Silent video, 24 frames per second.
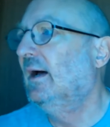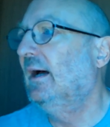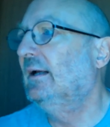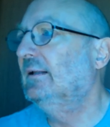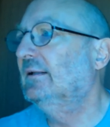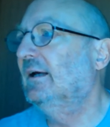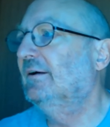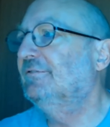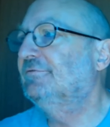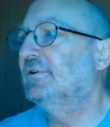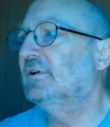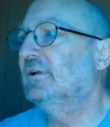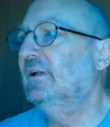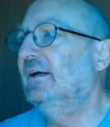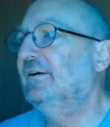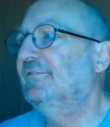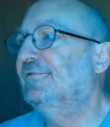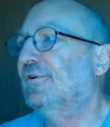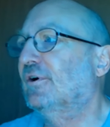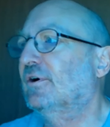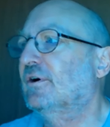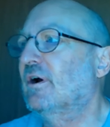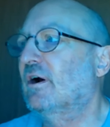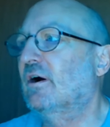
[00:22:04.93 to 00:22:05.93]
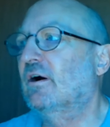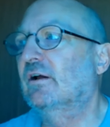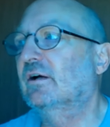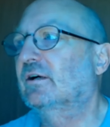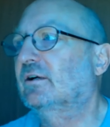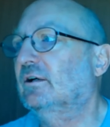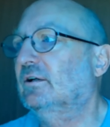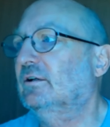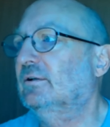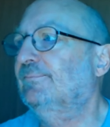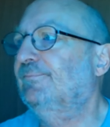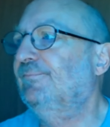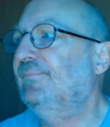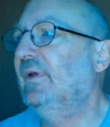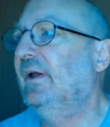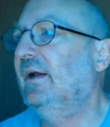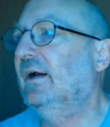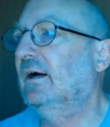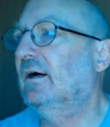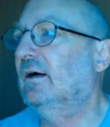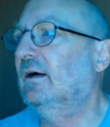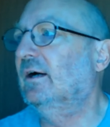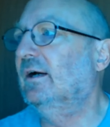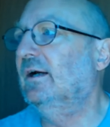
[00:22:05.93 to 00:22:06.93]
I left a link for an article
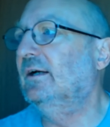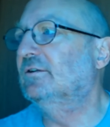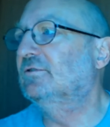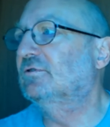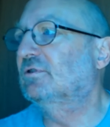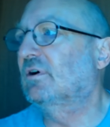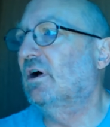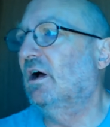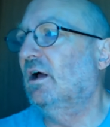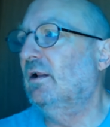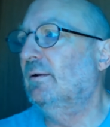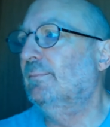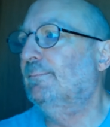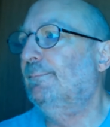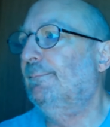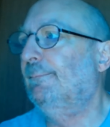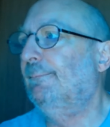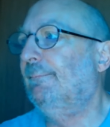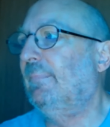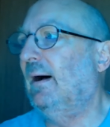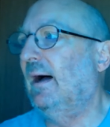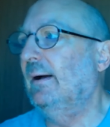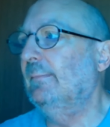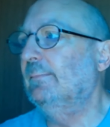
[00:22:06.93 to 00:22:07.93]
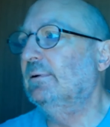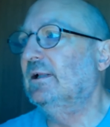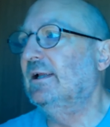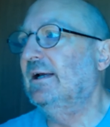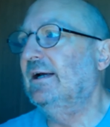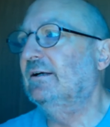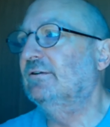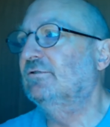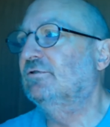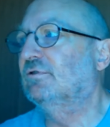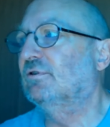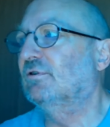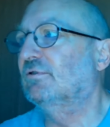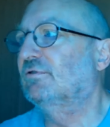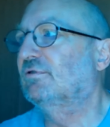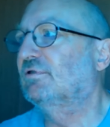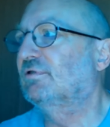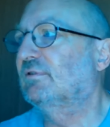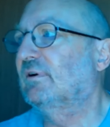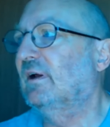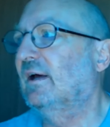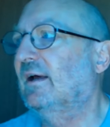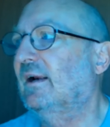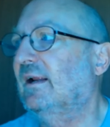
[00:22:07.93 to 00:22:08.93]
here. It's called Bible Answers
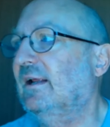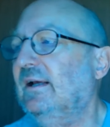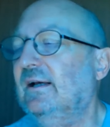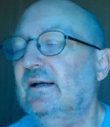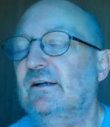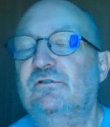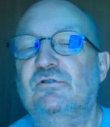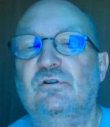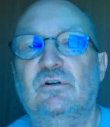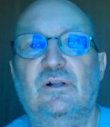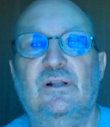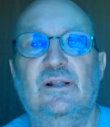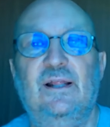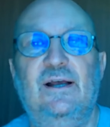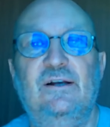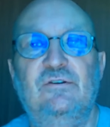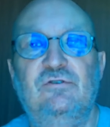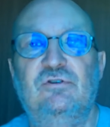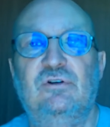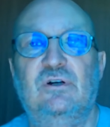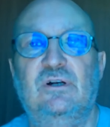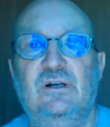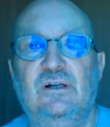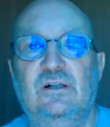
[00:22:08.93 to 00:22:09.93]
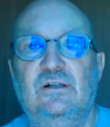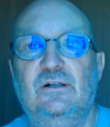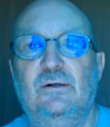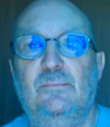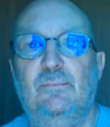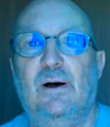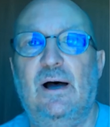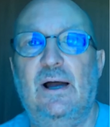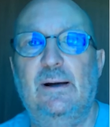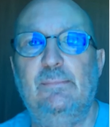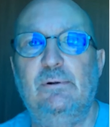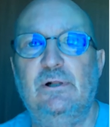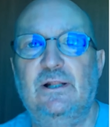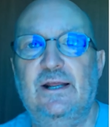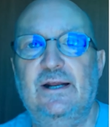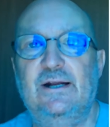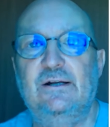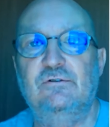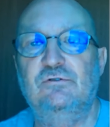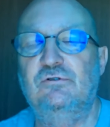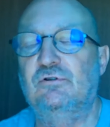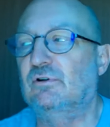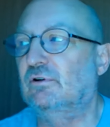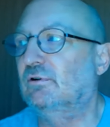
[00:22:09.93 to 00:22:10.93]
Study. It's a lesson in the Bible
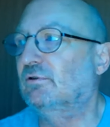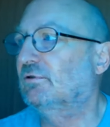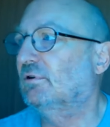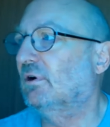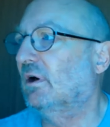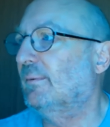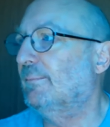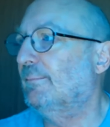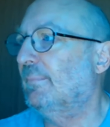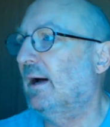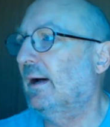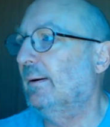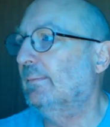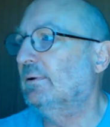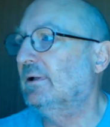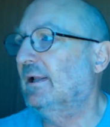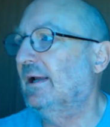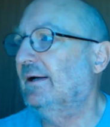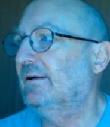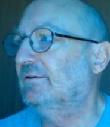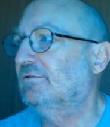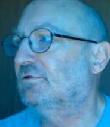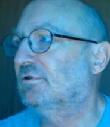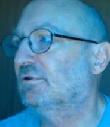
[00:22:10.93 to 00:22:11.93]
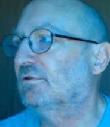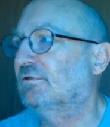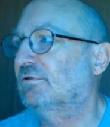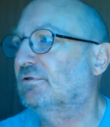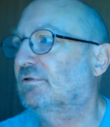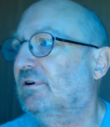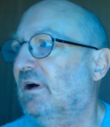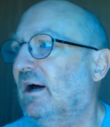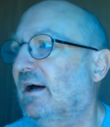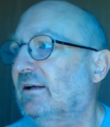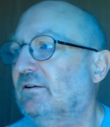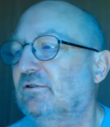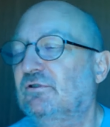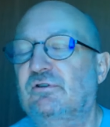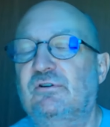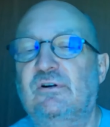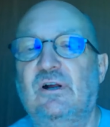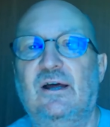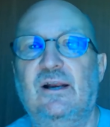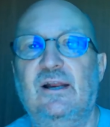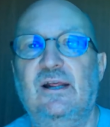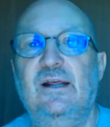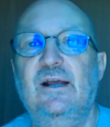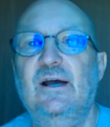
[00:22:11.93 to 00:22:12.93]
Answers on
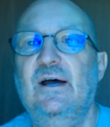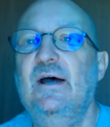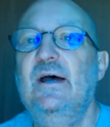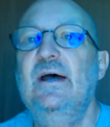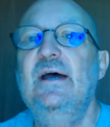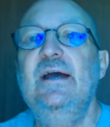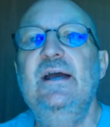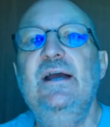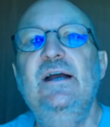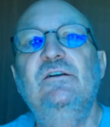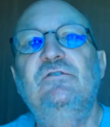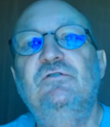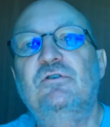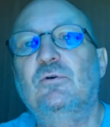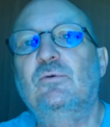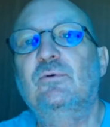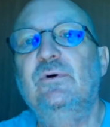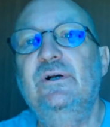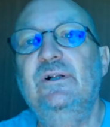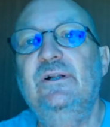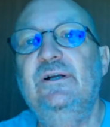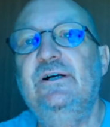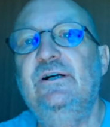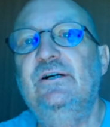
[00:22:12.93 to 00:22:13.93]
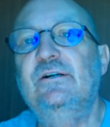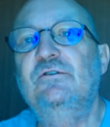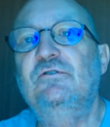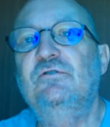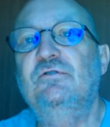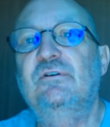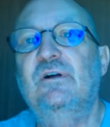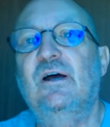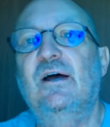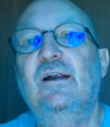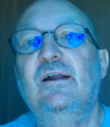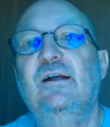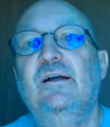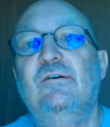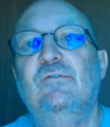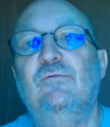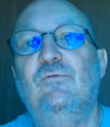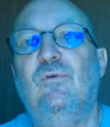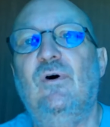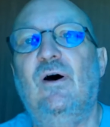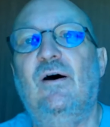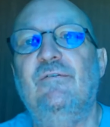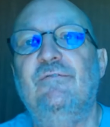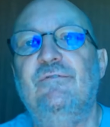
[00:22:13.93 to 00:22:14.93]
BibleAnswers.study. It's a really good study
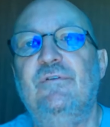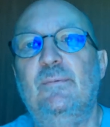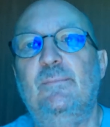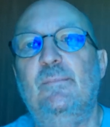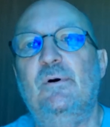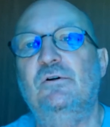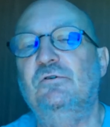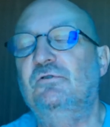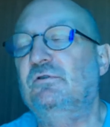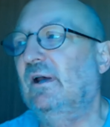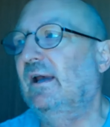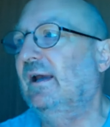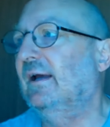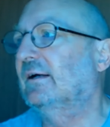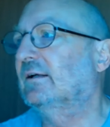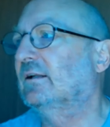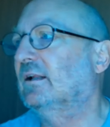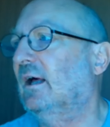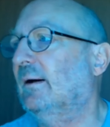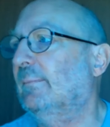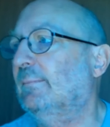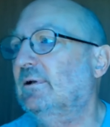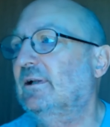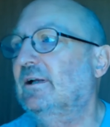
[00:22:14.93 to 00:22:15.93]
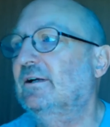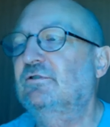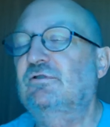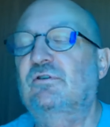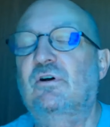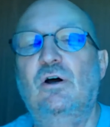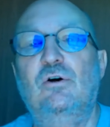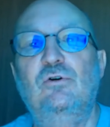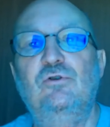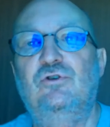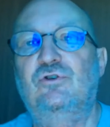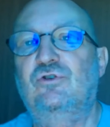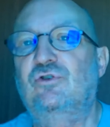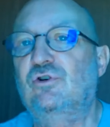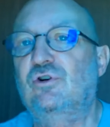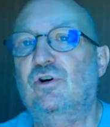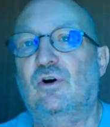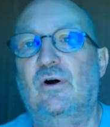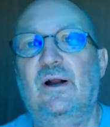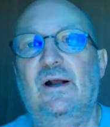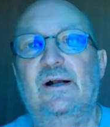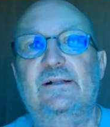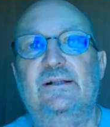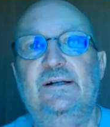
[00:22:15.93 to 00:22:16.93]
of the Mosaic Law, but let's go
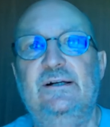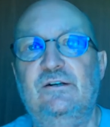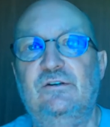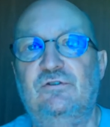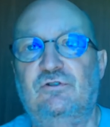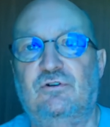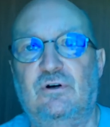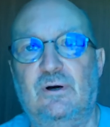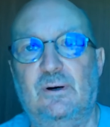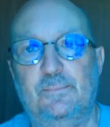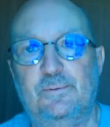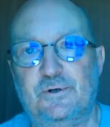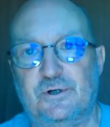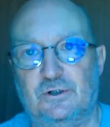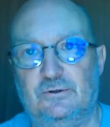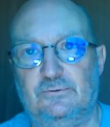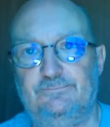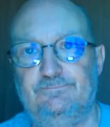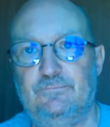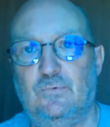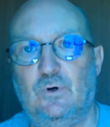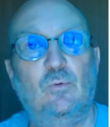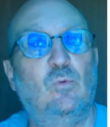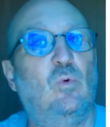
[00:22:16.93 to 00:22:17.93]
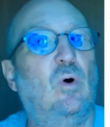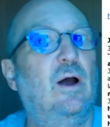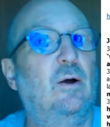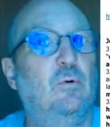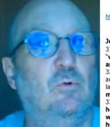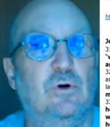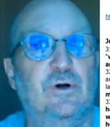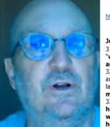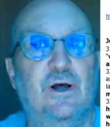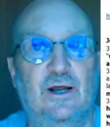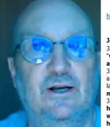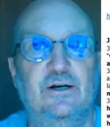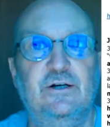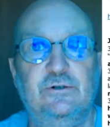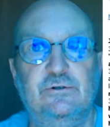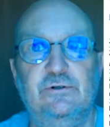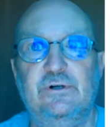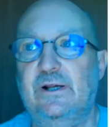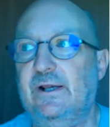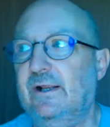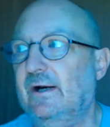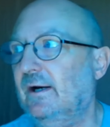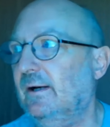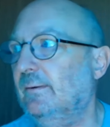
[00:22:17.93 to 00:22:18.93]
directly to Scripture and why we're not
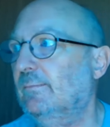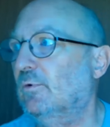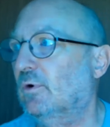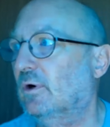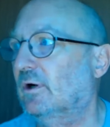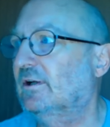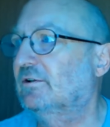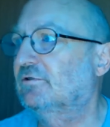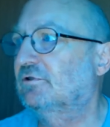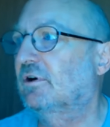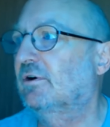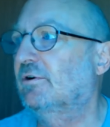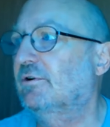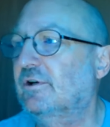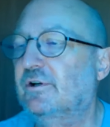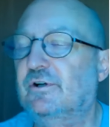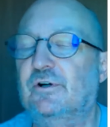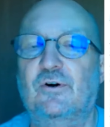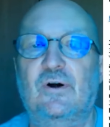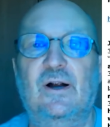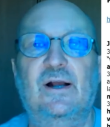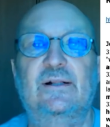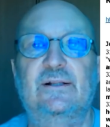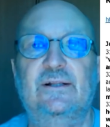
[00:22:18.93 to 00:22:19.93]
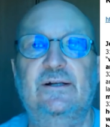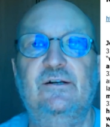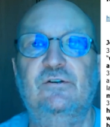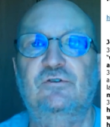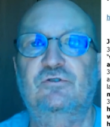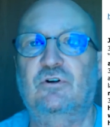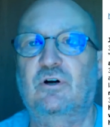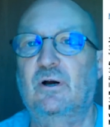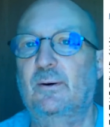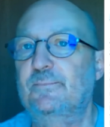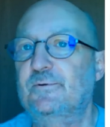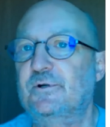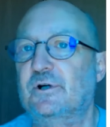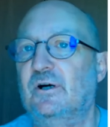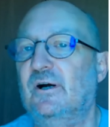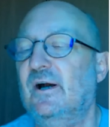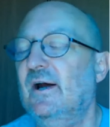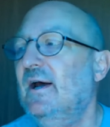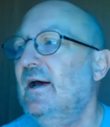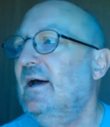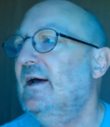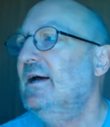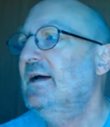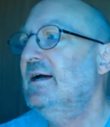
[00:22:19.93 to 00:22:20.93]
doing it anymore. Let's go to directly to Scripture.
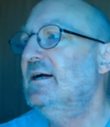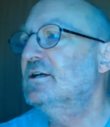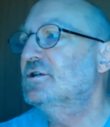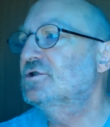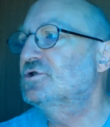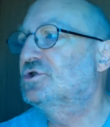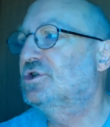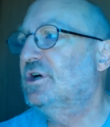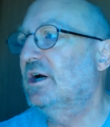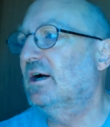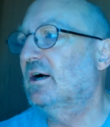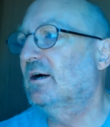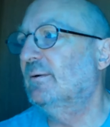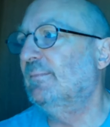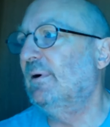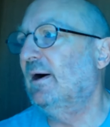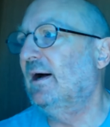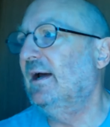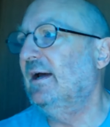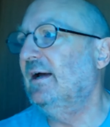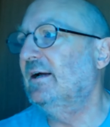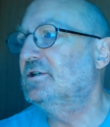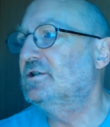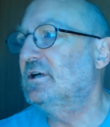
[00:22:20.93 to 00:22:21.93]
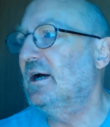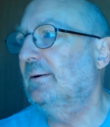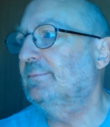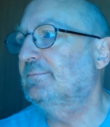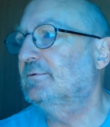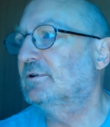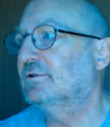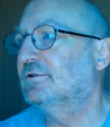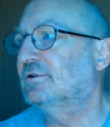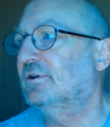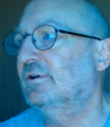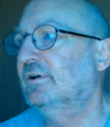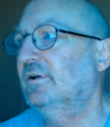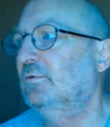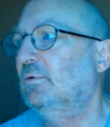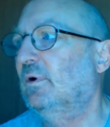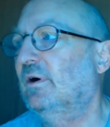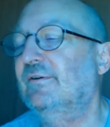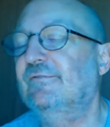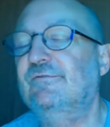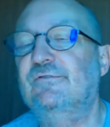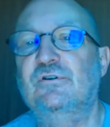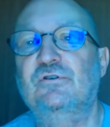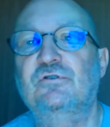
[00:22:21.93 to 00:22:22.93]
Here's Jeremiah chapter
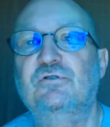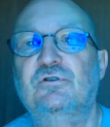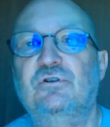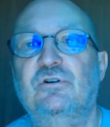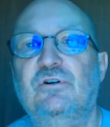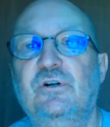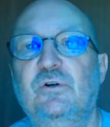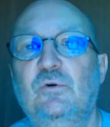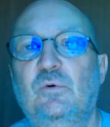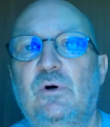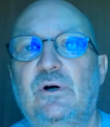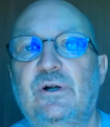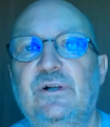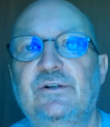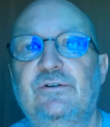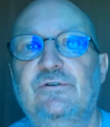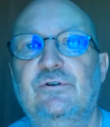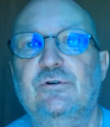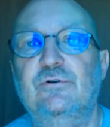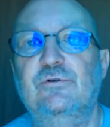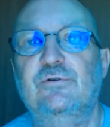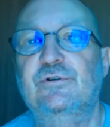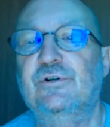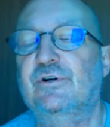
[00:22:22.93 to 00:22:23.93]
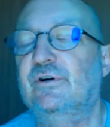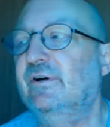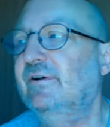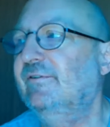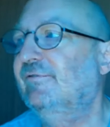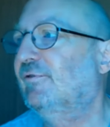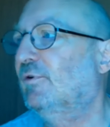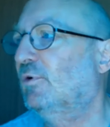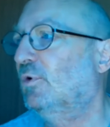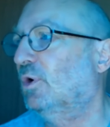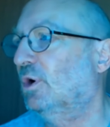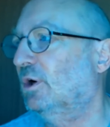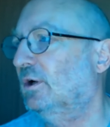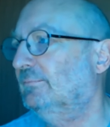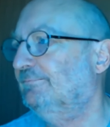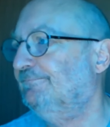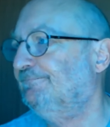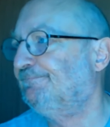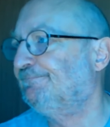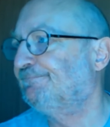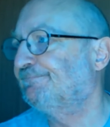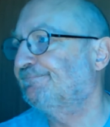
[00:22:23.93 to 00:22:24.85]
31, verse 31 through 34.